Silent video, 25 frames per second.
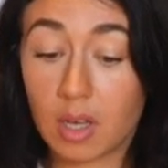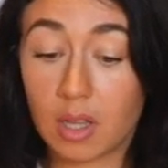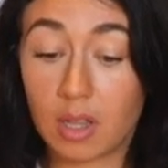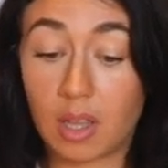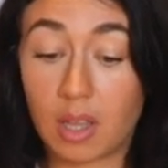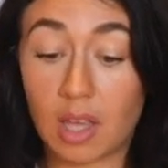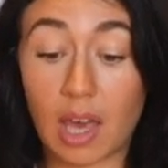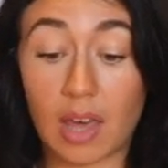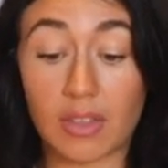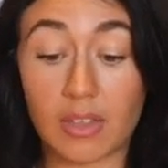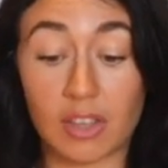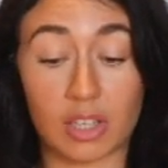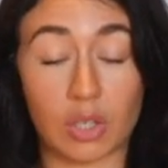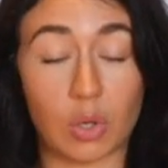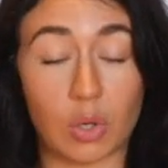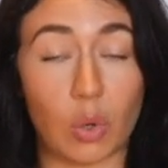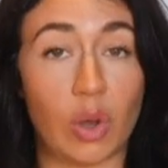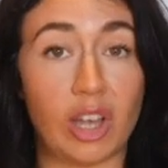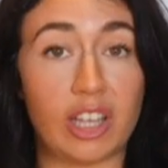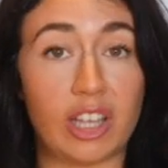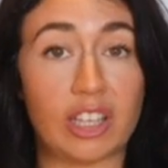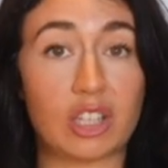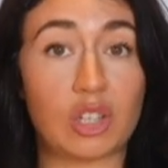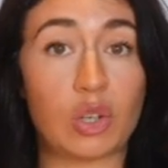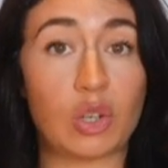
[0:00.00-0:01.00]
the other
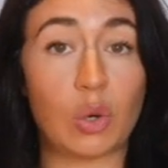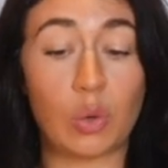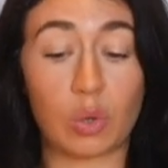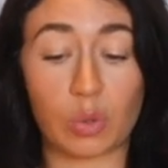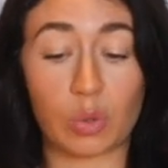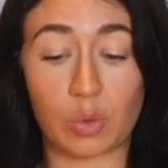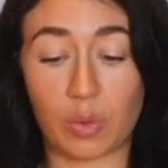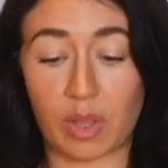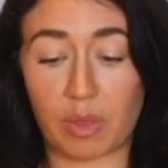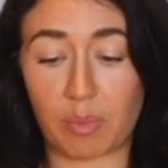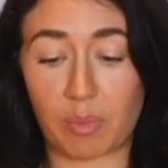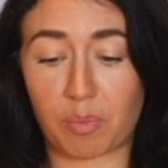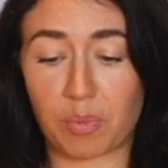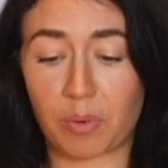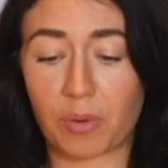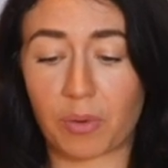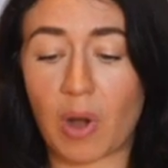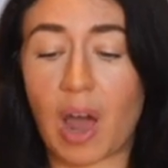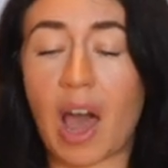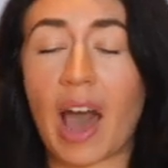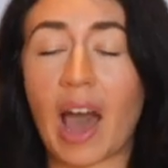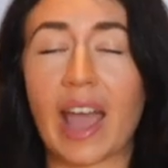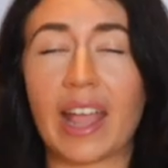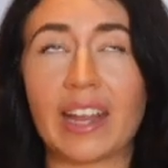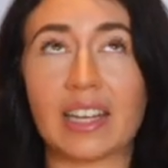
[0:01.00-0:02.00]
toys talked with
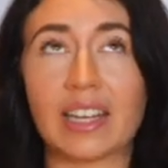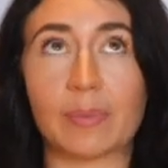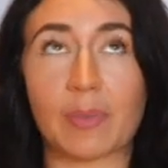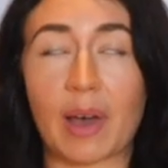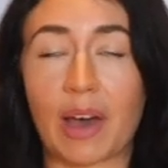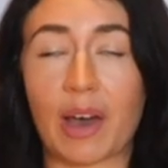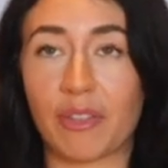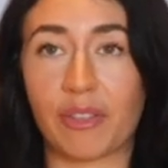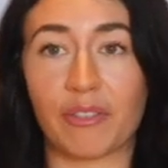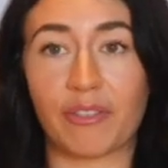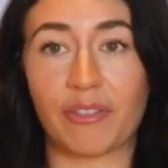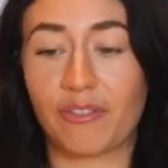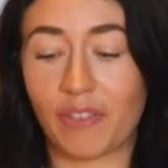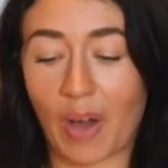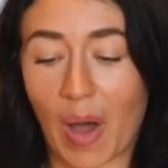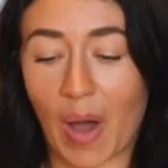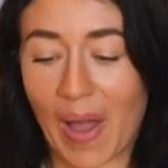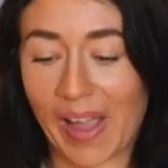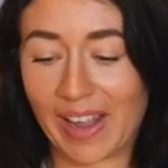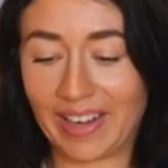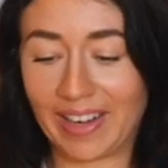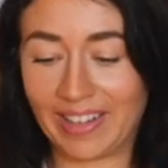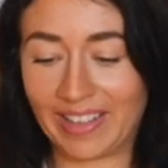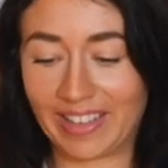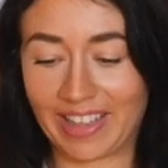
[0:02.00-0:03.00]
pride about the
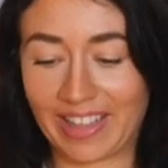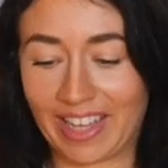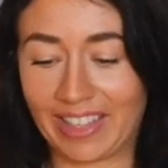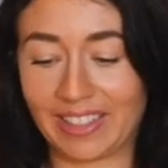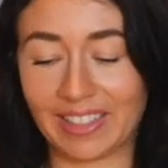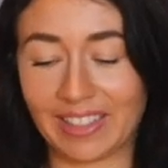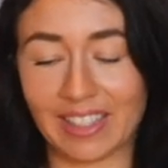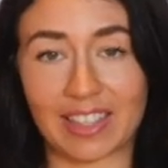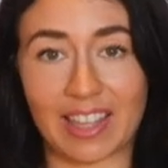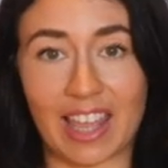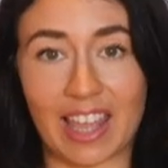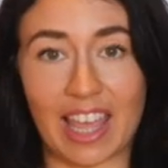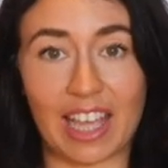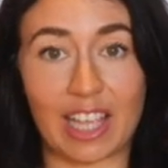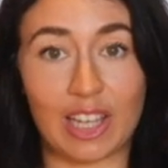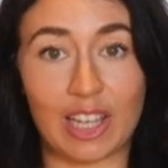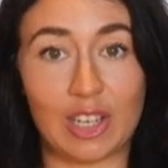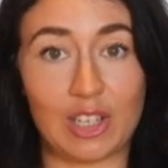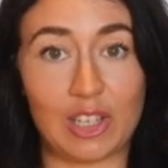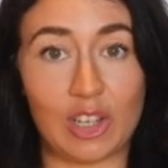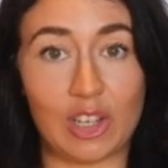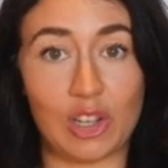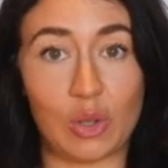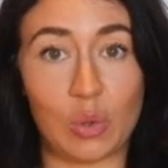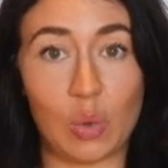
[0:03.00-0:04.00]
fine things they
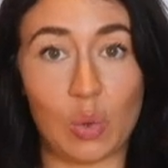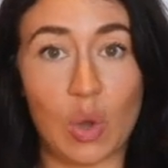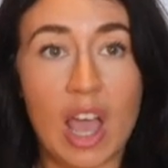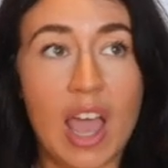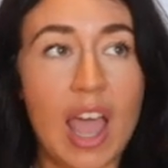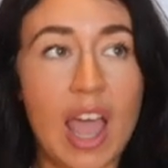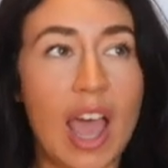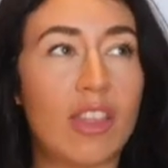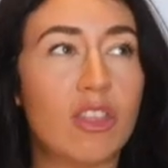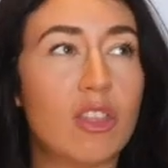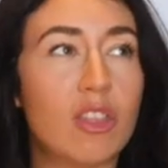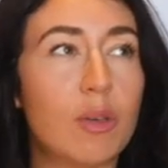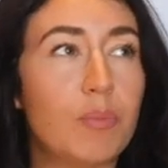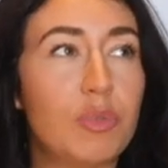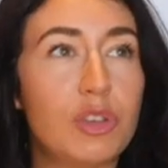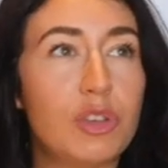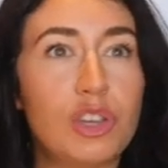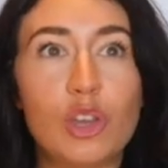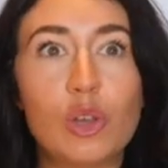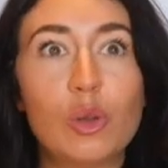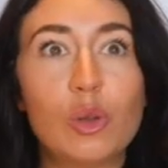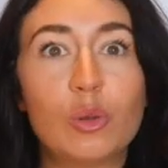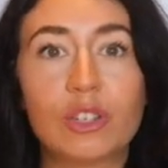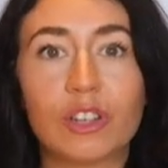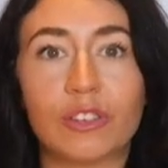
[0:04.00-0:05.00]
could do and the
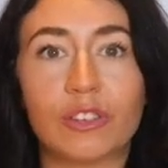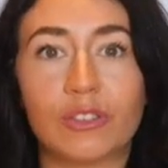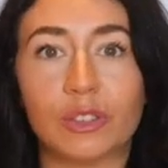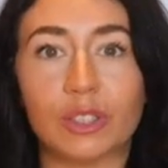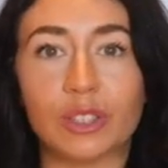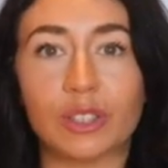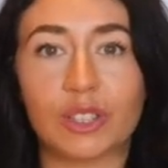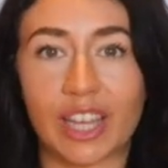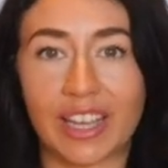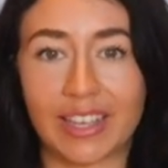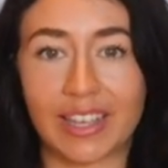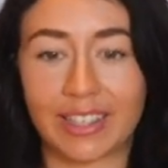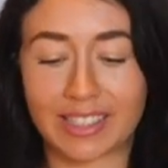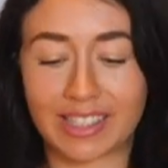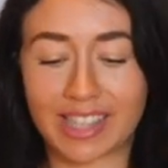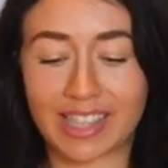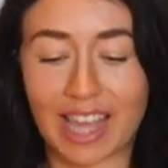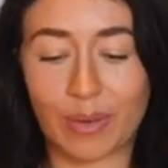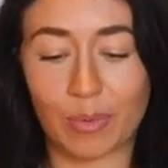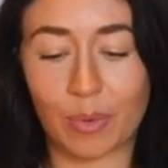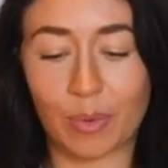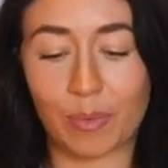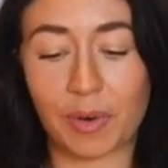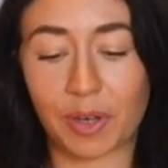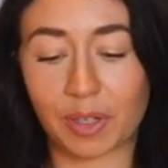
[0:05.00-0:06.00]
beautiful things
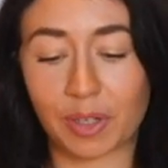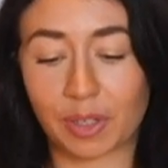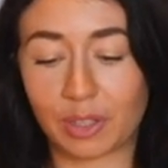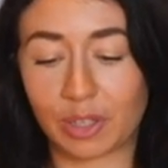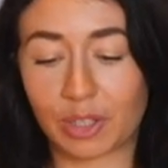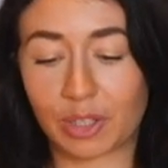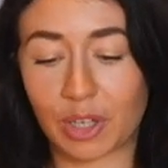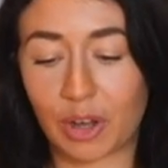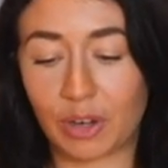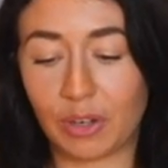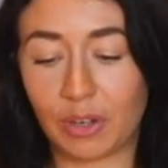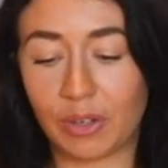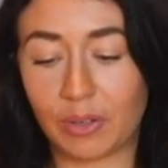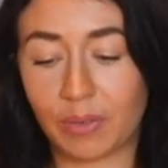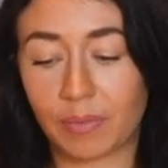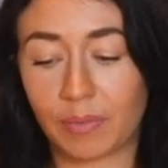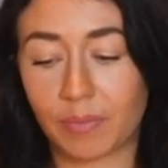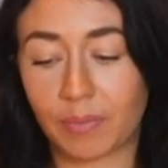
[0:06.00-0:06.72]
they were modelled on.